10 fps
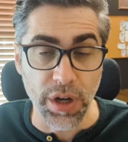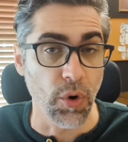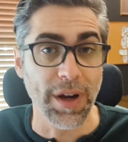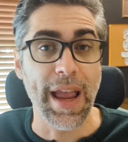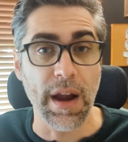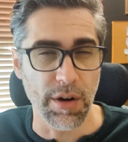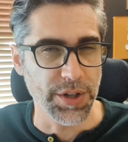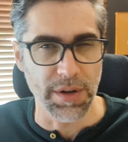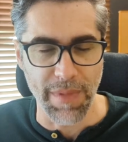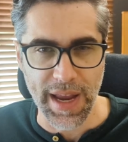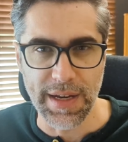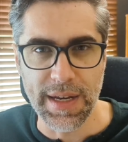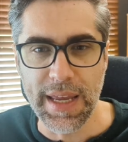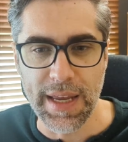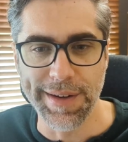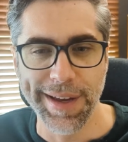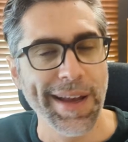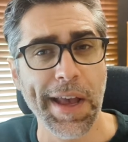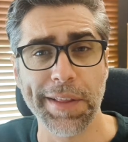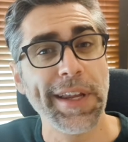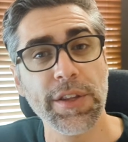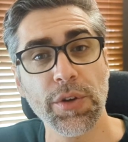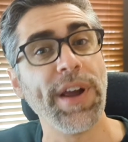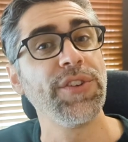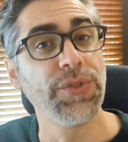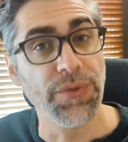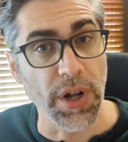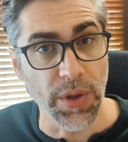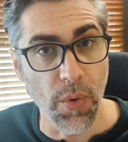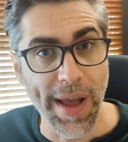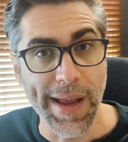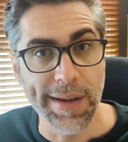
or character might need, and letting the rest fall away.